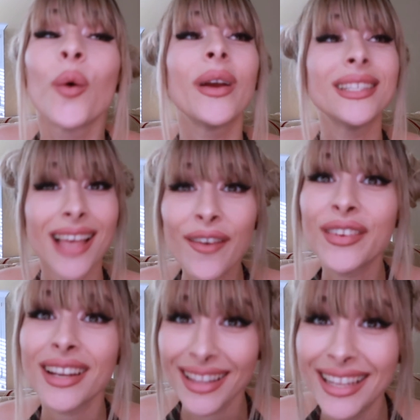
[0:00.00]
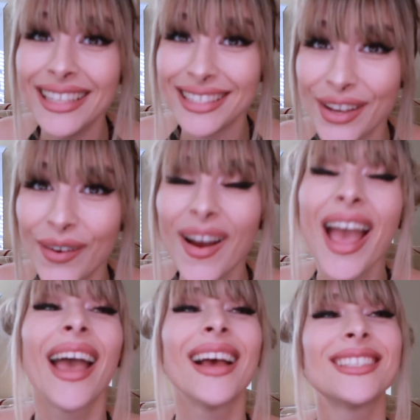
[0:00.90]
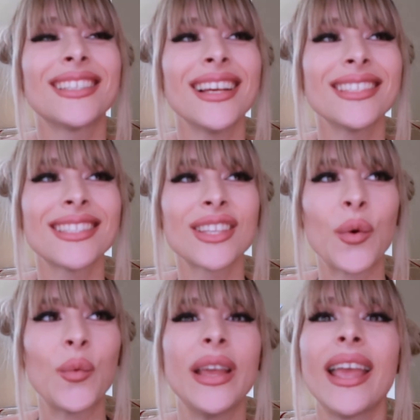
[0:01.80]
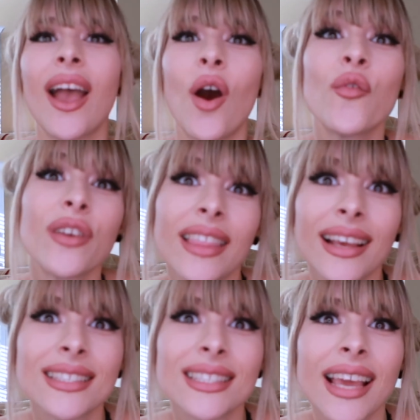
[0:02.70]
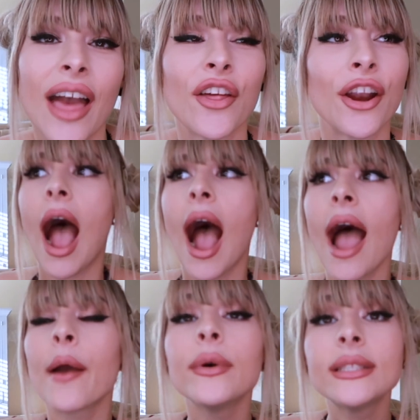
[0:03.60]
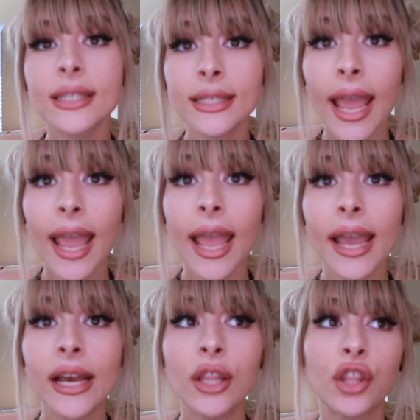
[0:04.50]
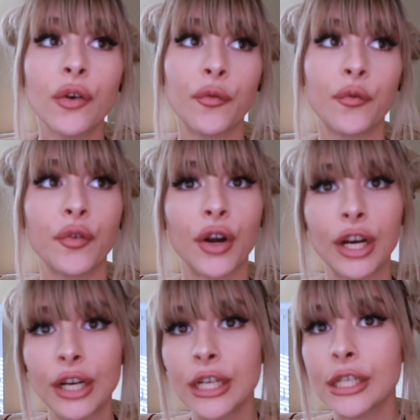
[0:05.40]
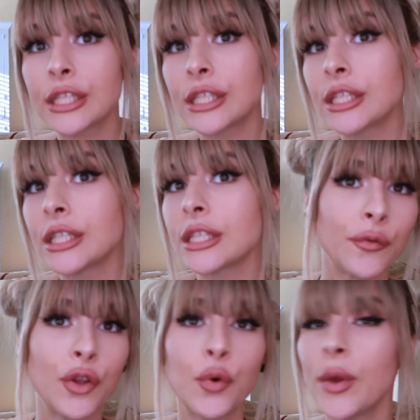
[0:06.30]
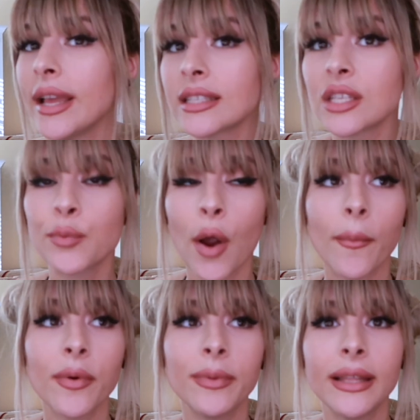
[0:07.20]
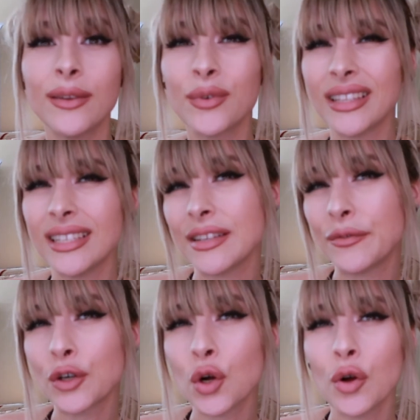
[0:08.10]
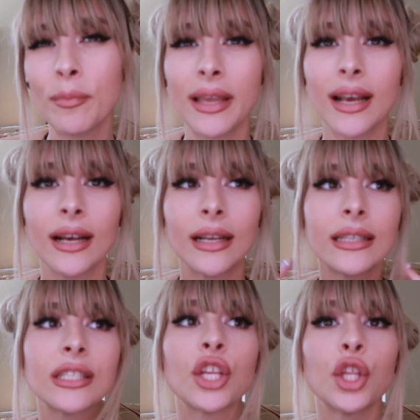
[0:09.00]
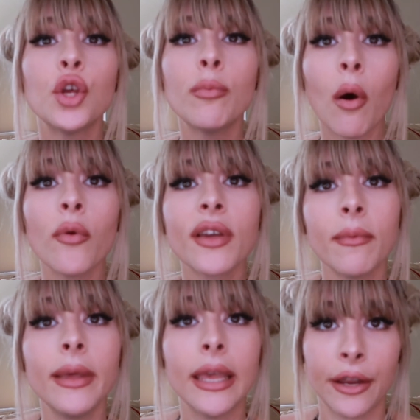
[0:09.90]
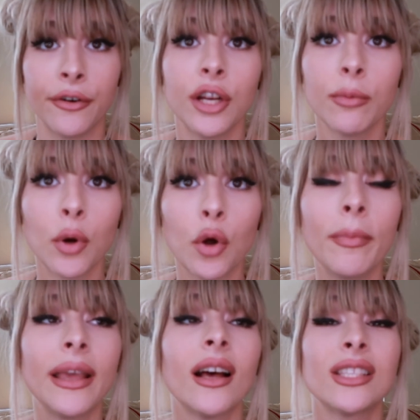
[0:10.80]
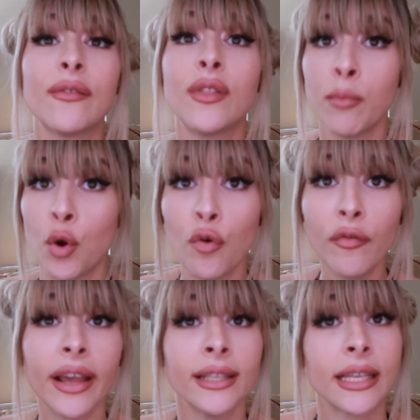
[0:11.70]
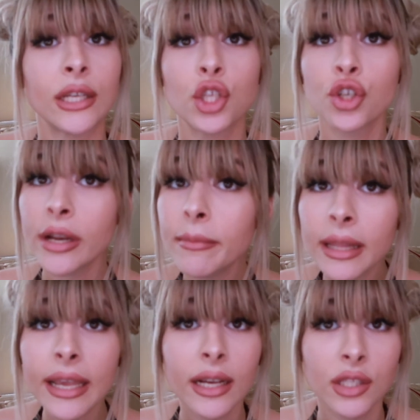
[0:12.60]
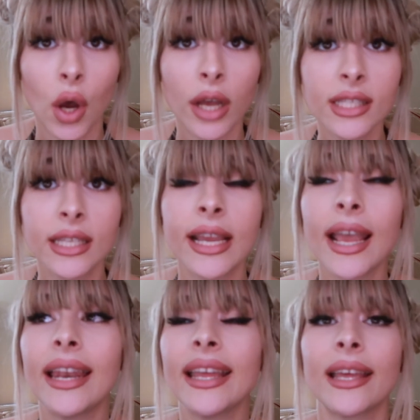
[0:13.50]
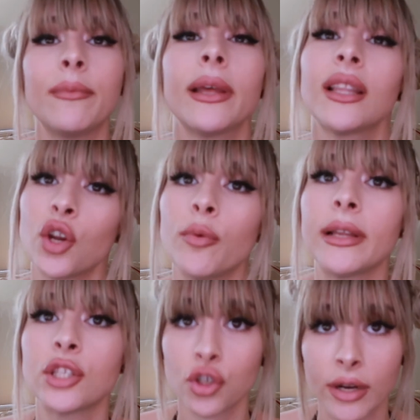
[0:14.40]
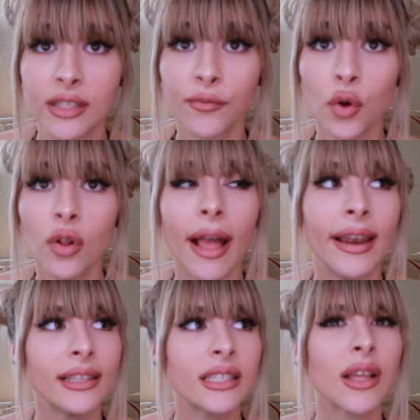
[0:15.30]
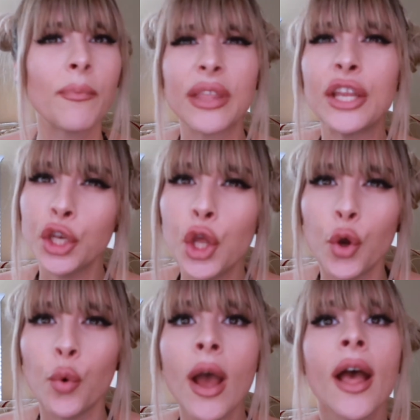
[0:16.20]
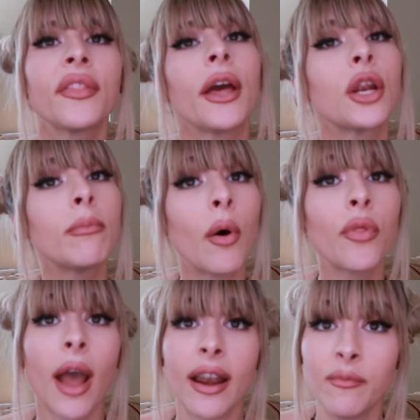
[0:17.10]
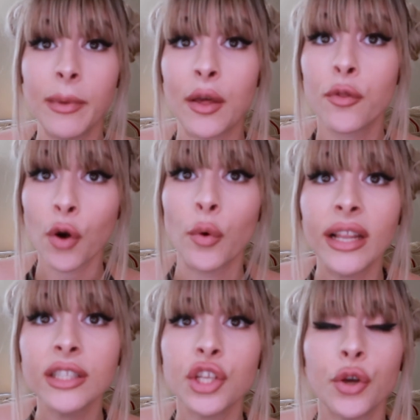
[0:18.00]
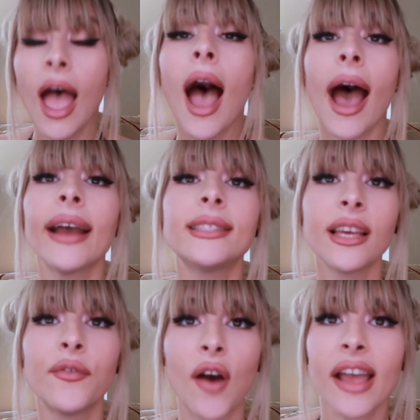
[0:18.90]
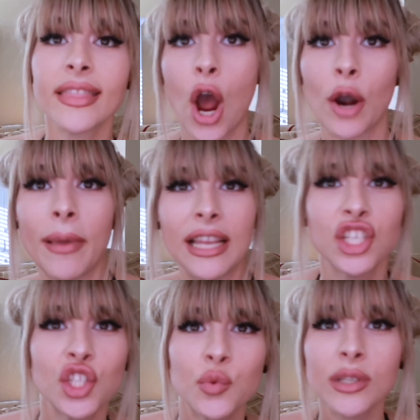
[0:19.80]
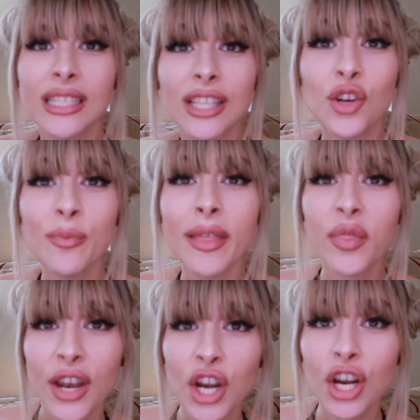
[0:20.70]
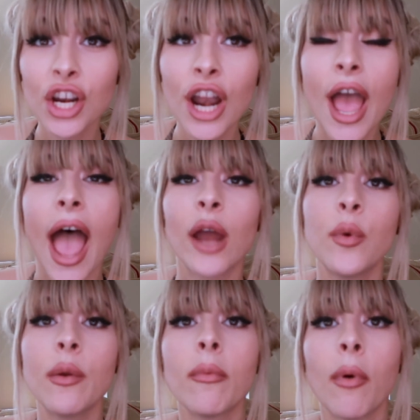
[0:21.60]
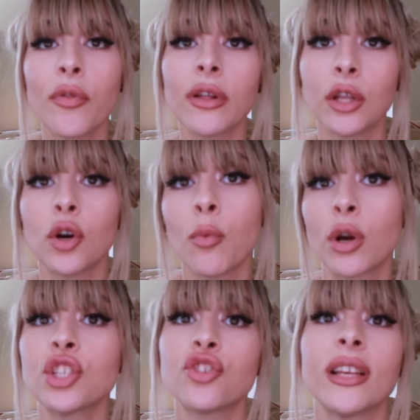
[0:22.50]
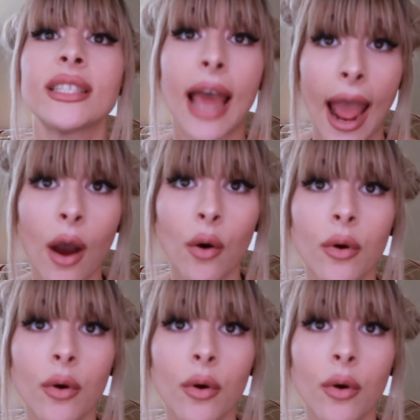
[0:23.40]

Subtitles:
We definitely do. It's just we get over things together. I would say the first few weeks is probably really difficult because you both can be irritable because of the move. It's extremely exhausting and it could be a little bit stressful, and it's something new that you're both kind of being thrown into. I did find that our patience was a little bit thinner and we were both a little more stressed out.